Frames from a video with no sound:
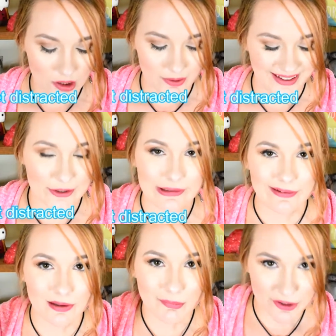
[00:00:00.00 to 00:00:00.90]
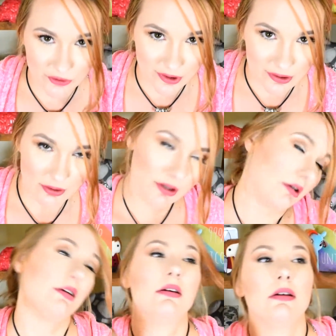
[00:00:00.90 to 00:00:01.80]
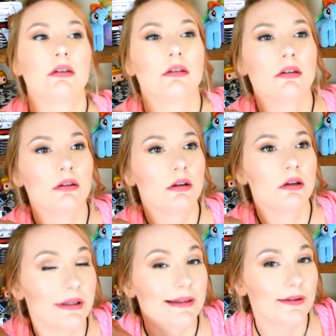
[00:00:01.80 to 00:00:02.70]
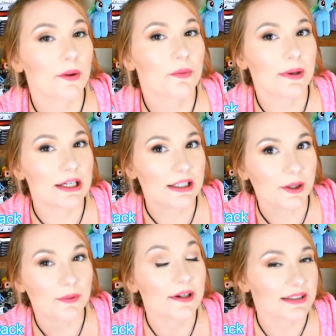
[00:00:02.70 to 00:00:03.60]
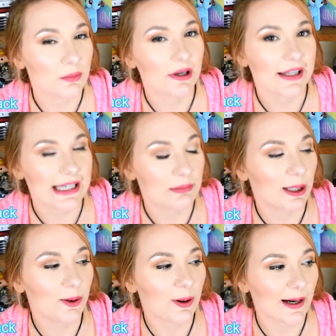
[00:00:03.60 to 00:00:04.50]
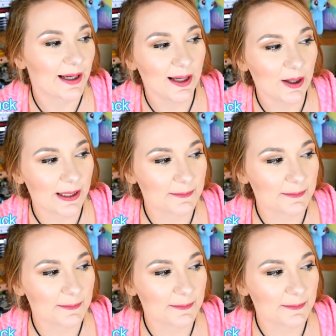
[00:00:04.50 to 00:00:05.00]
You actually need to measure it. You need to know the ratio. There's someone outside my door, I can hear it.